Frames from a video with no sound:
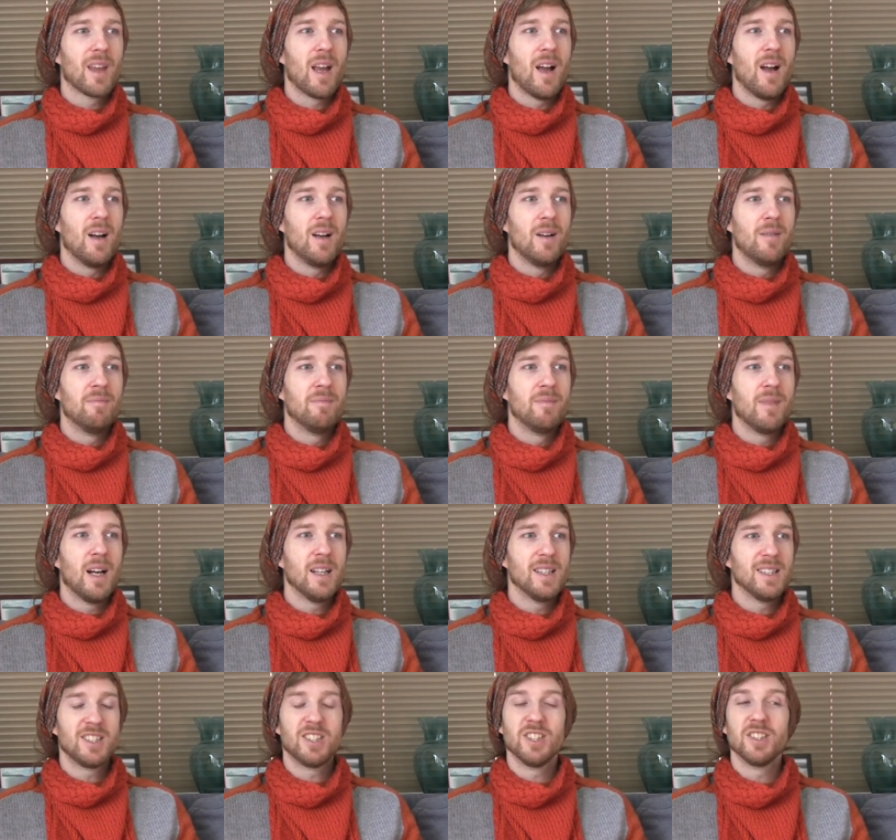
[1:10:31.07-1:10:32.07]
And
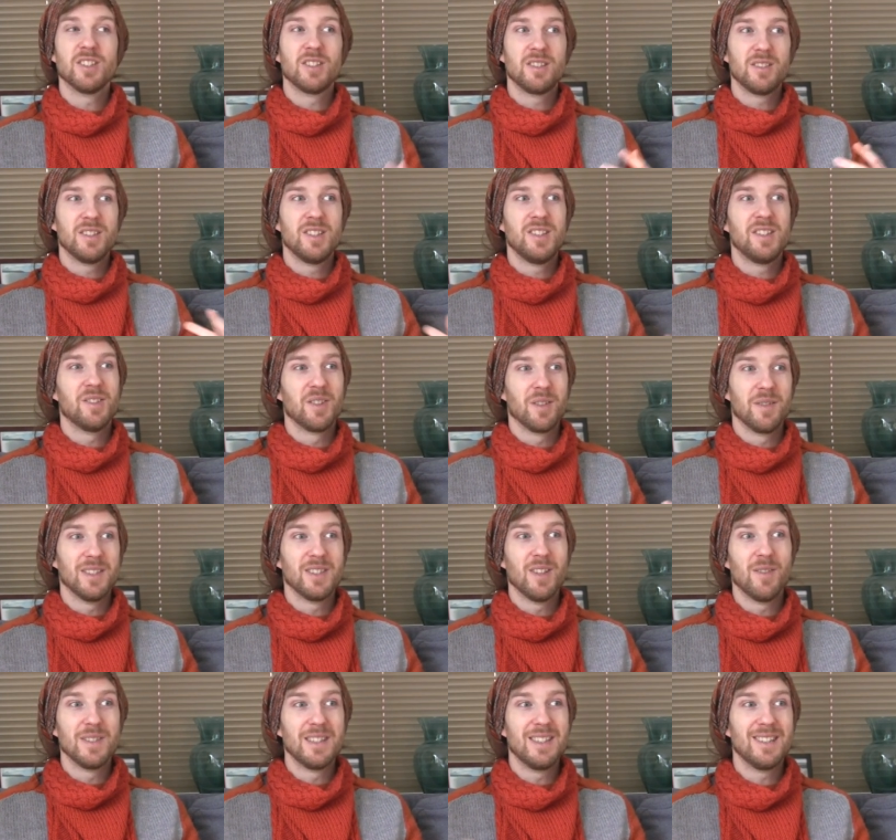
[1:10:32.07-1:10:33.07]
it's it's
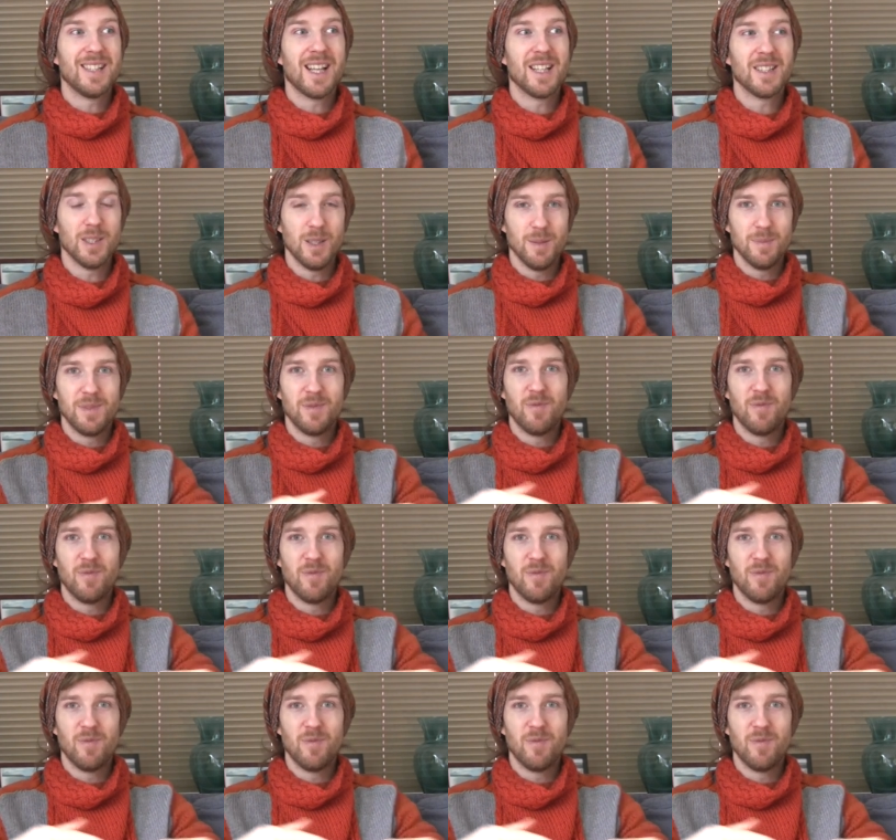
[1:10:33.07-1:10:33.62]
obviously set up